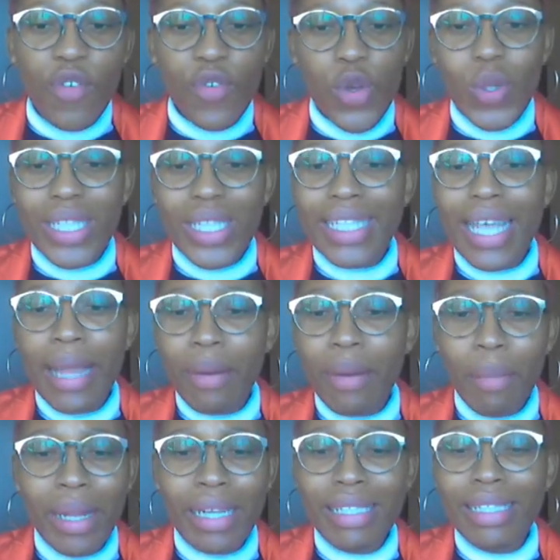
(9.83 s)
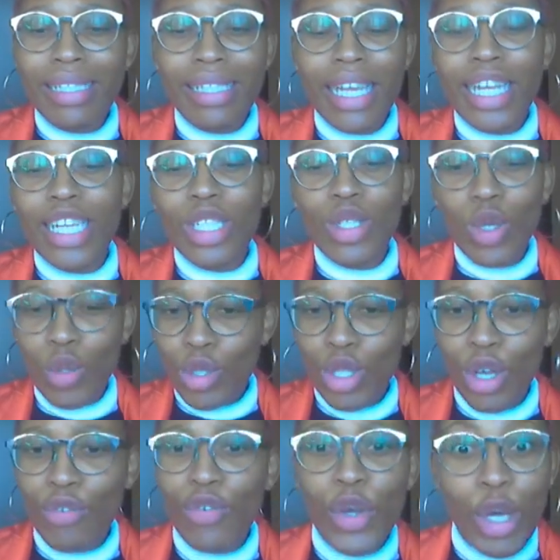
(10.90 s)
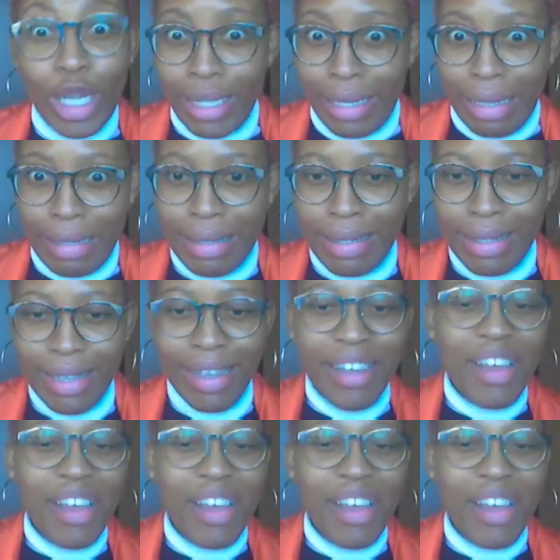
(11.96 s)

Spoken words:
for your 10-minute daily dose of goodness.